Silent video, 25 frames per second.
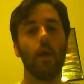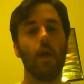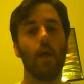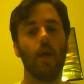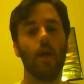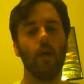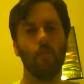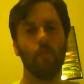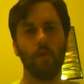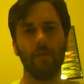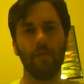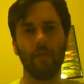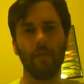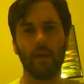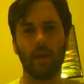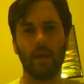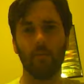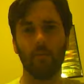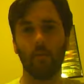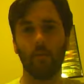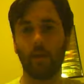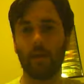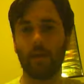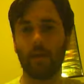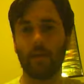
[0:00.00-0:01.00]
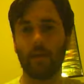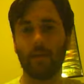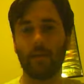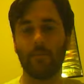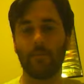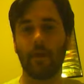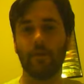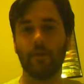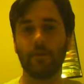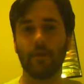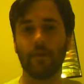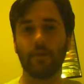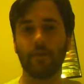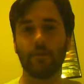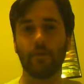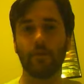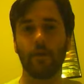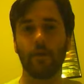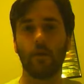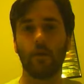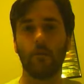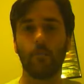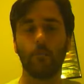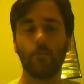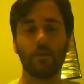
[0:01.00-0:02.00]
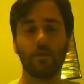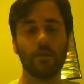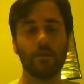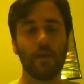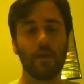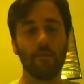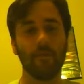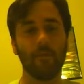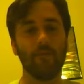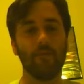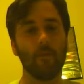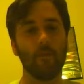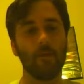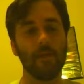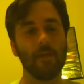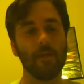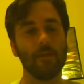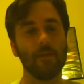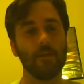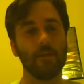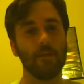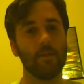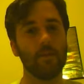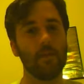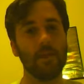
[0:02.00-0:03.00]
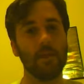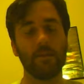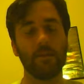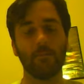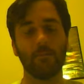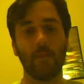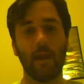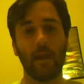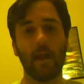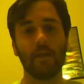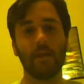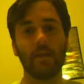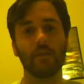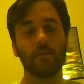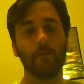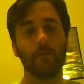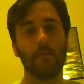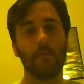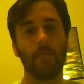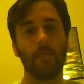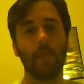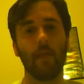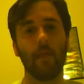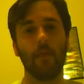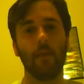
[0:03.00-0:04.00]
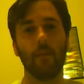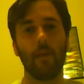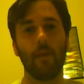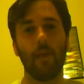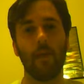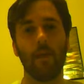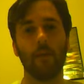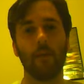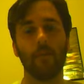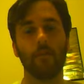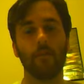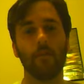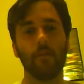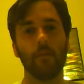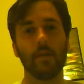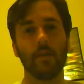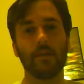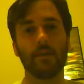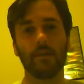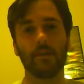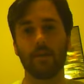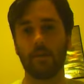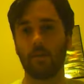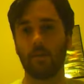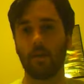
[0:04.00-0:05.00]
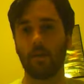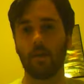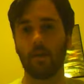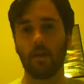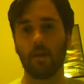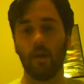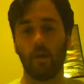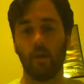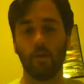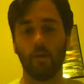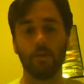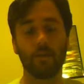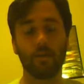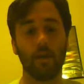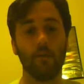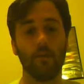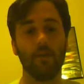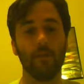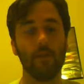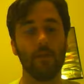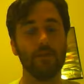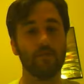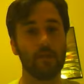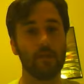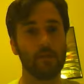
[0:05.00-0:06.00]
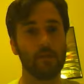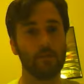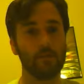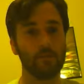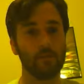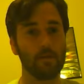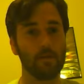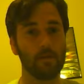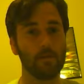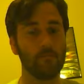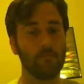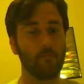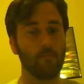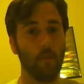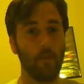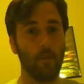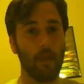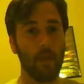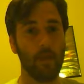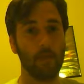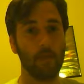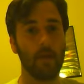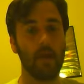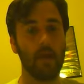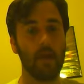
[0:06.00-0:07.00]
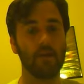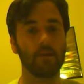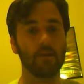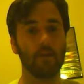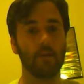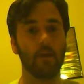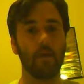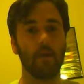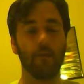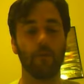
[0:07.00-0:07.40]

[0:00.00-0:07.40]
And one thing I really liked about this show was that before each match, they listed the goals of each wrestler for that match.